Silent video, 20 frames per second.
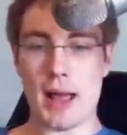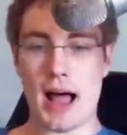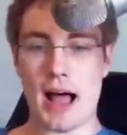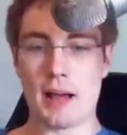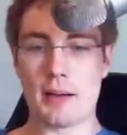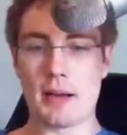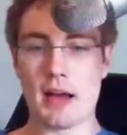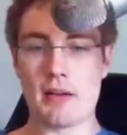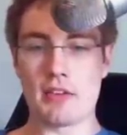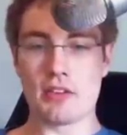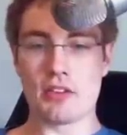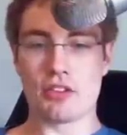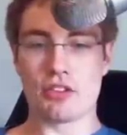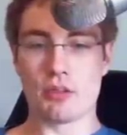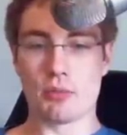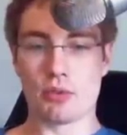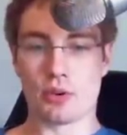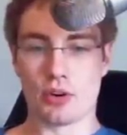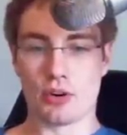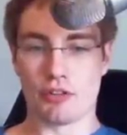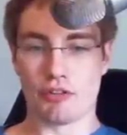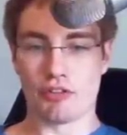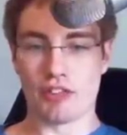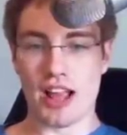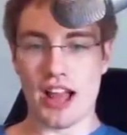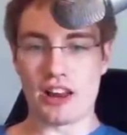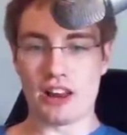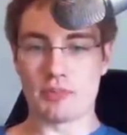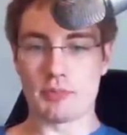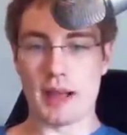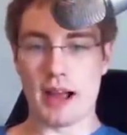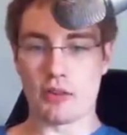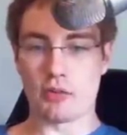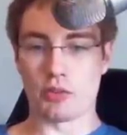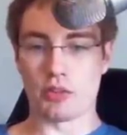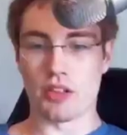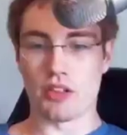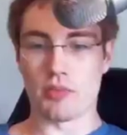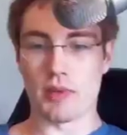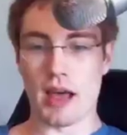I'm having some sort of flashbacks with
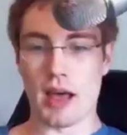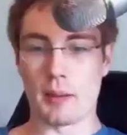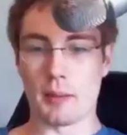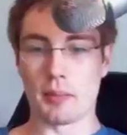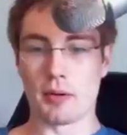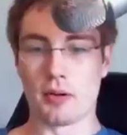this map.